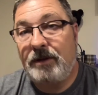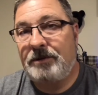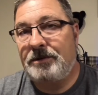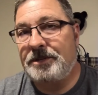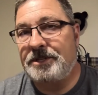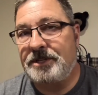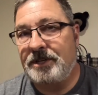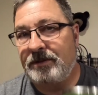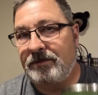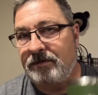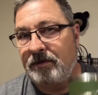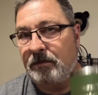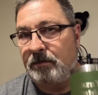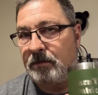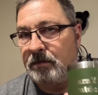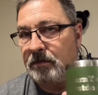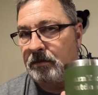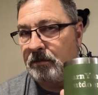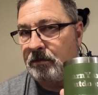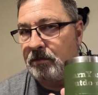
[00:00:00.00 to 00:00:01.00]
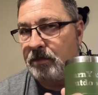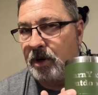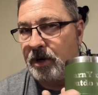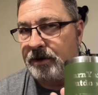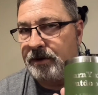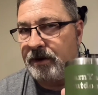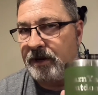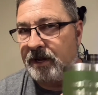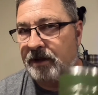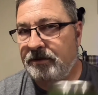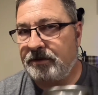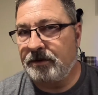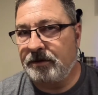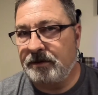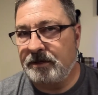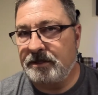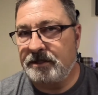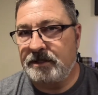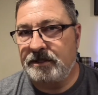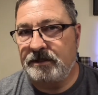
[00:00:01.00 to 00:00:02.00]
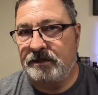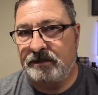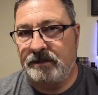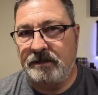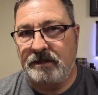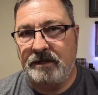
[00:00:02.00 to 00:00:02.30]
Chris here from Barnyard Outdoors.